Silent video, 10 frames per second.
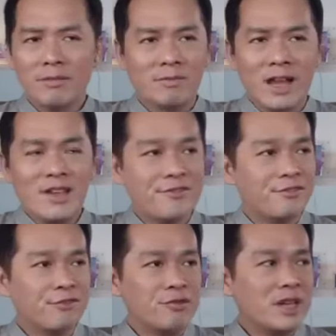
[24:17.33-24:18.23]

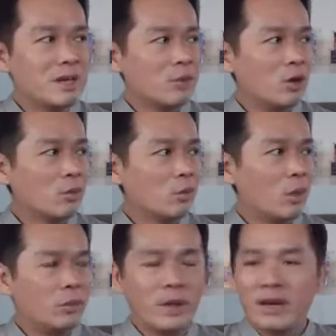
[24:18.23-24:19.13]
life, read up on
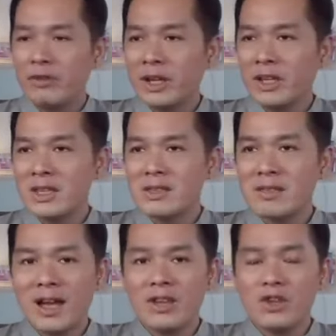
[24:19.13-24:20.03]
whatever it is
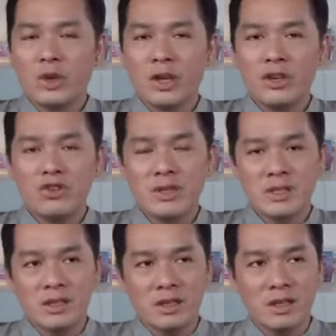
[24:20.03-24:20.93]
that you're
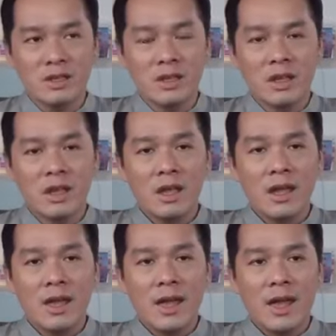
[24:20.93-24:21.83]
interested in,
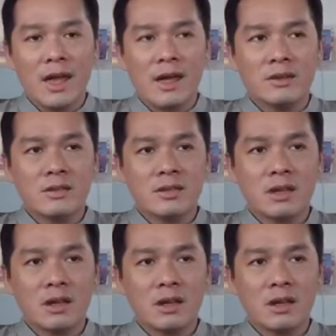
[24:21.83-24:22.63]
and